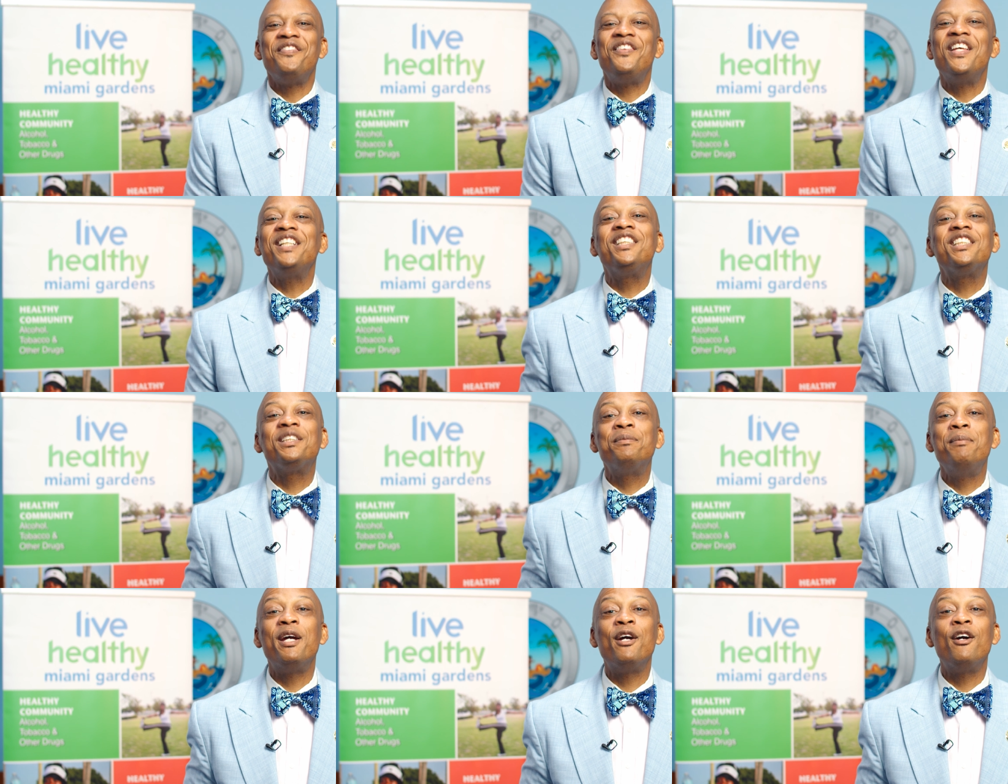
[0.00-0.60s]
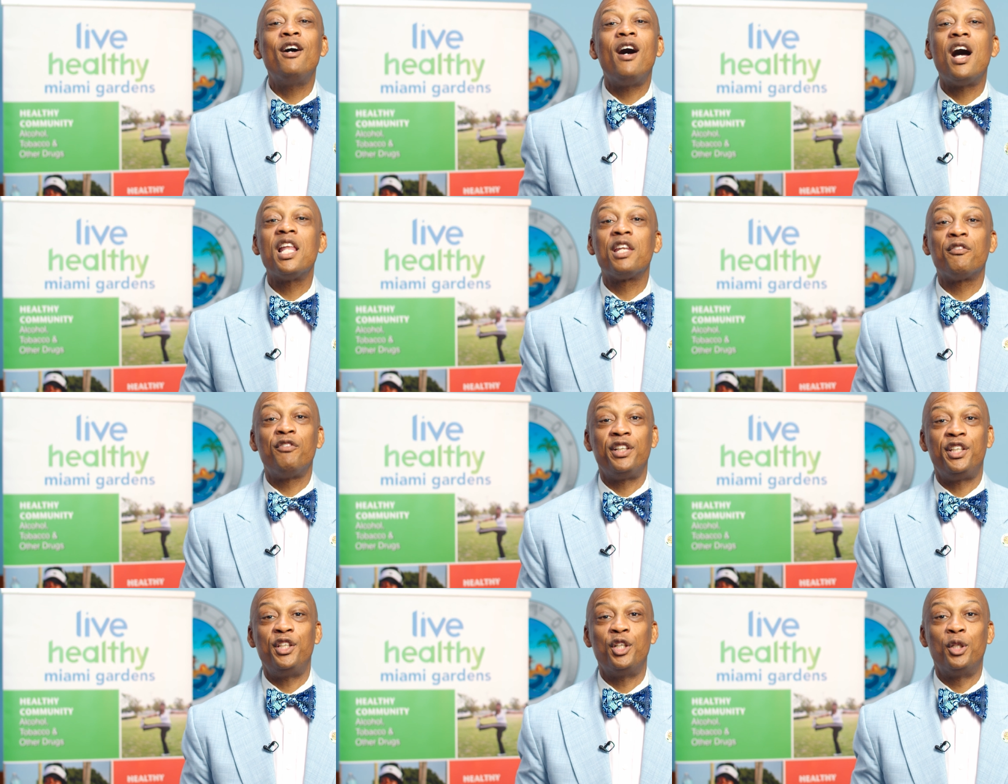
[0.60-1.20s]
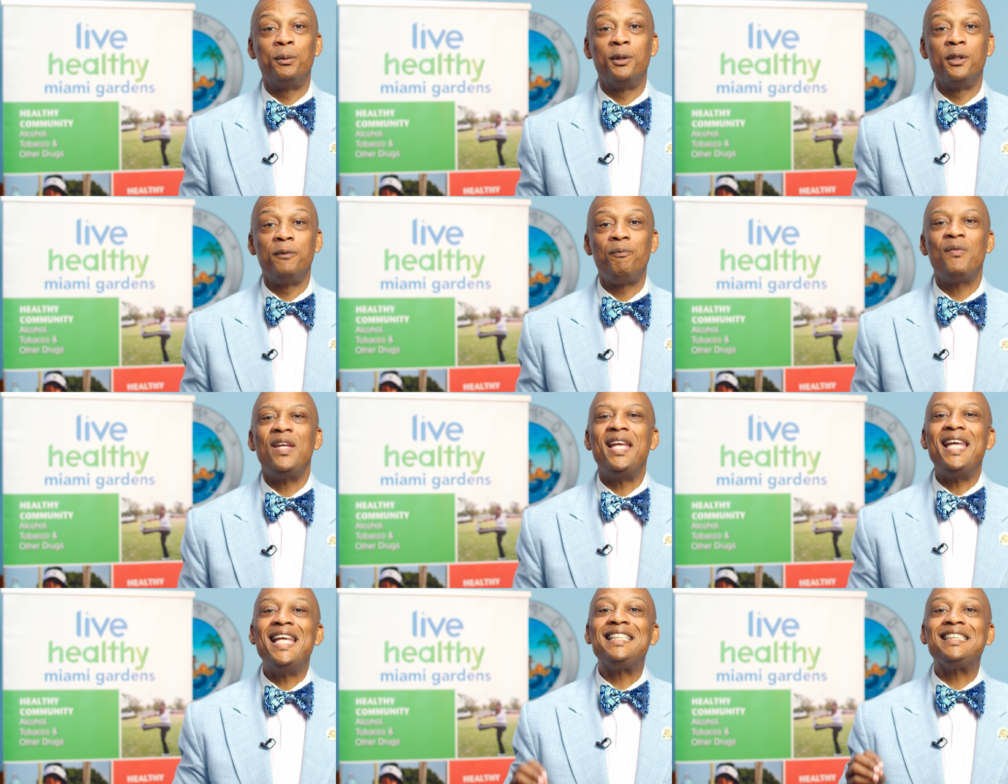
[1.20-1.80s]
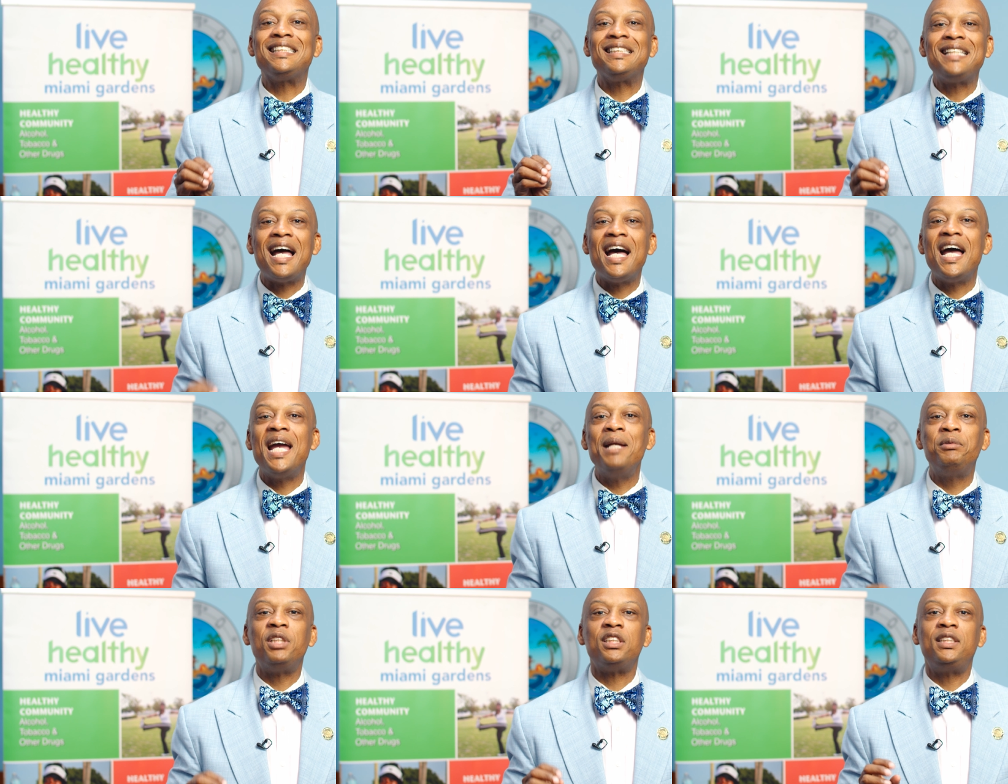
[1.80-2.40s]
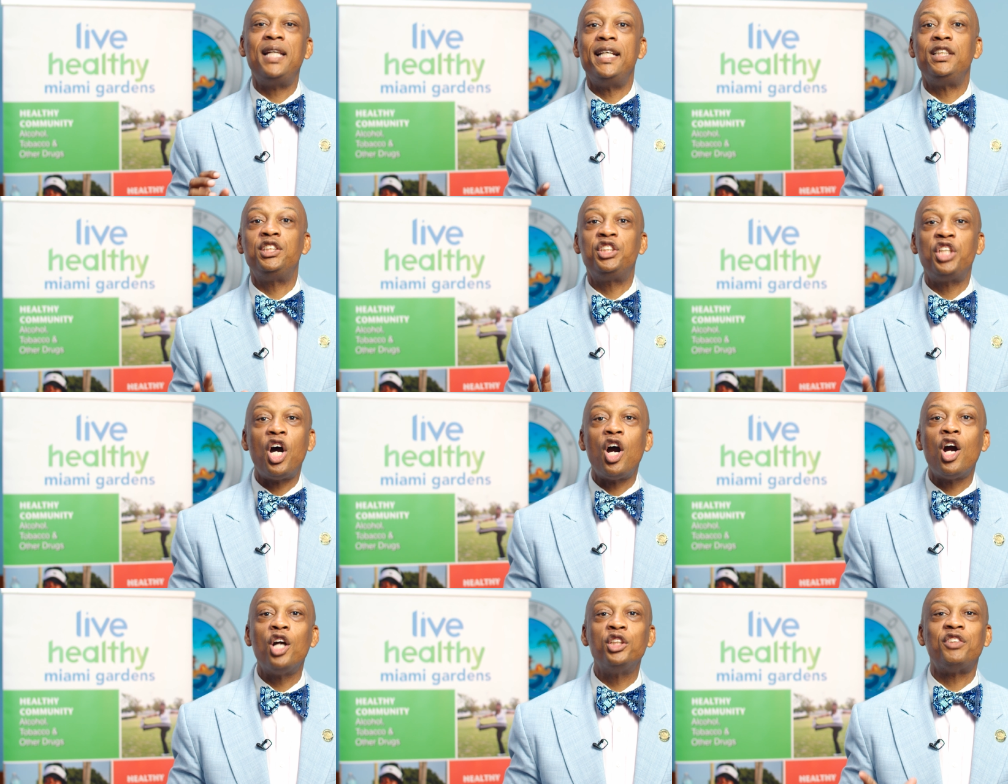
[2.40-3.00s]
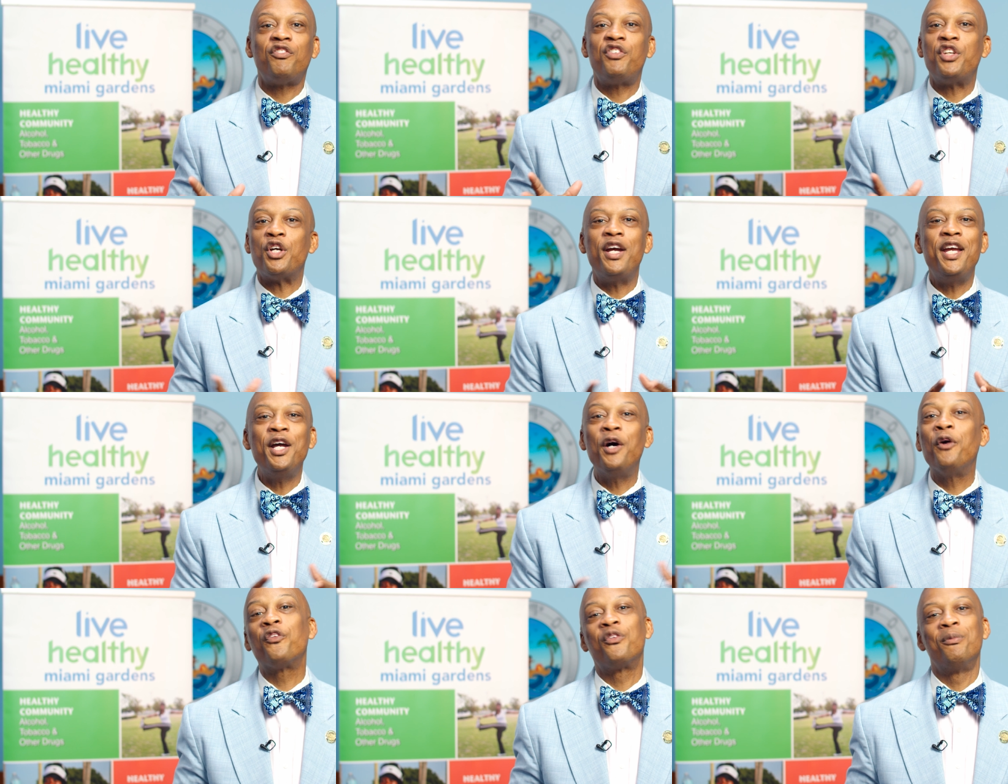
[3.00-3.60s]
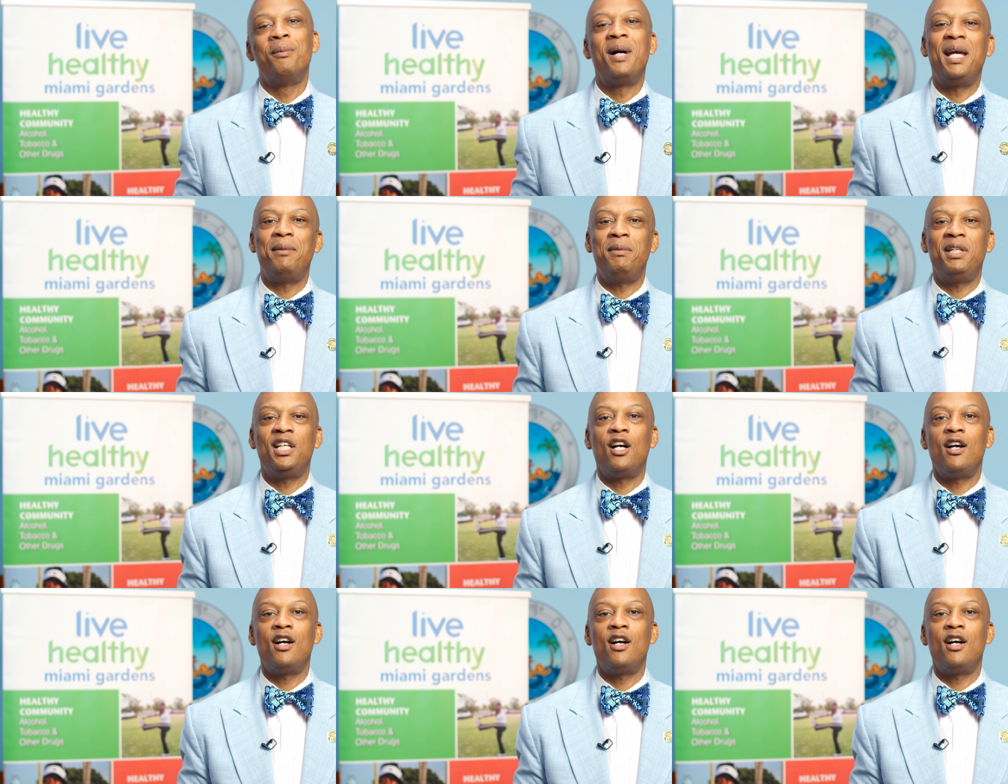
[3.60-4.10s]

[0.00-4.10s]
This is Mayor Oliver Gilbert. It's time to take charge of your health, Miami